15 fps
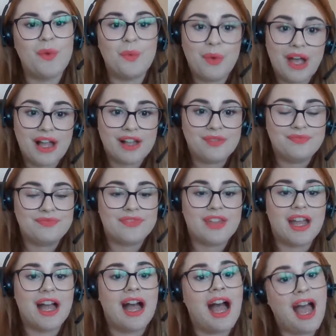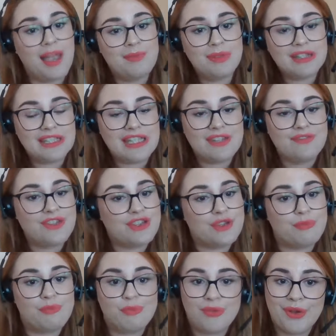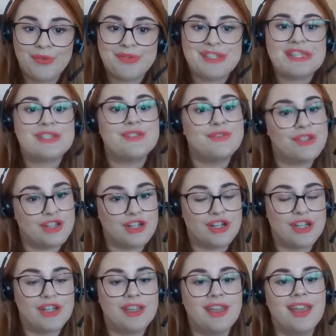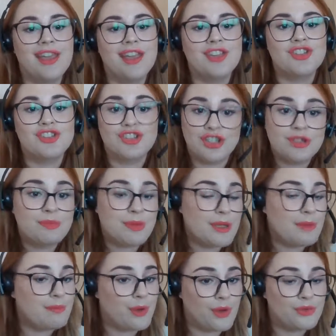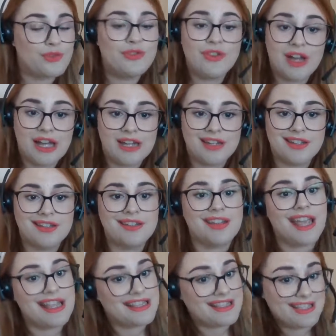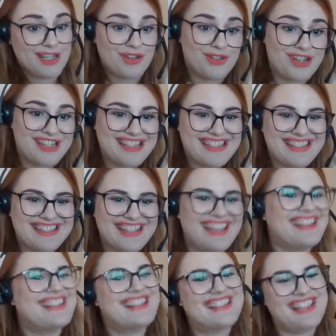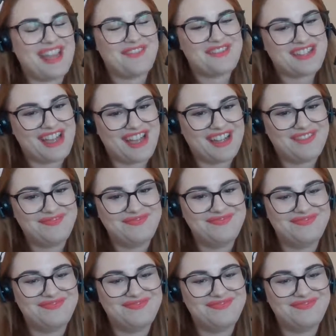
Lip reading: Well, I believe that the process of learning should be both fun and serious at the same time.